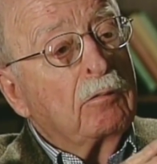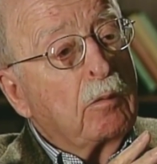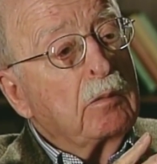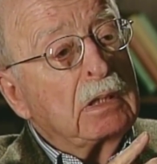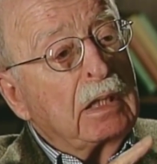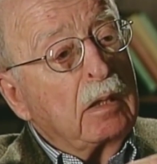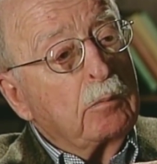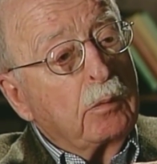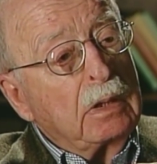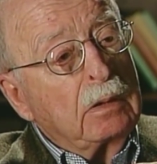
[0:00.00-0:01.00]
from the
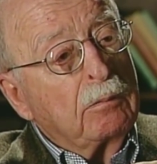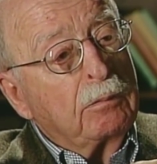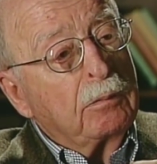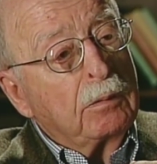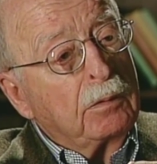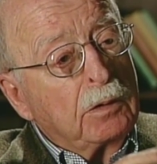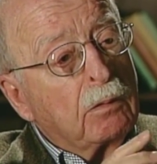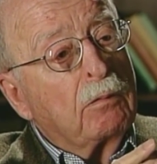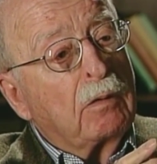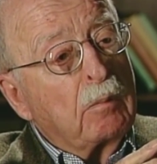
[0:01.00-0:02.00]
standpoint of
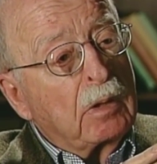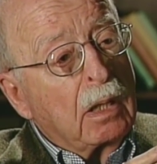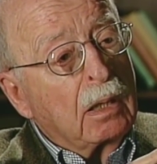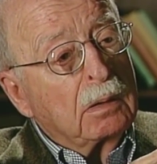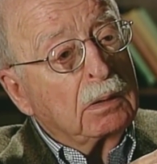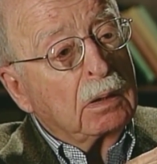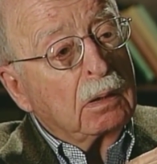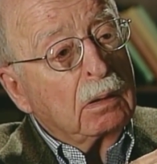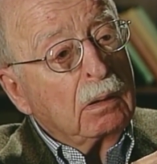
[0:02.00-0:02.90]
neuropharmacology.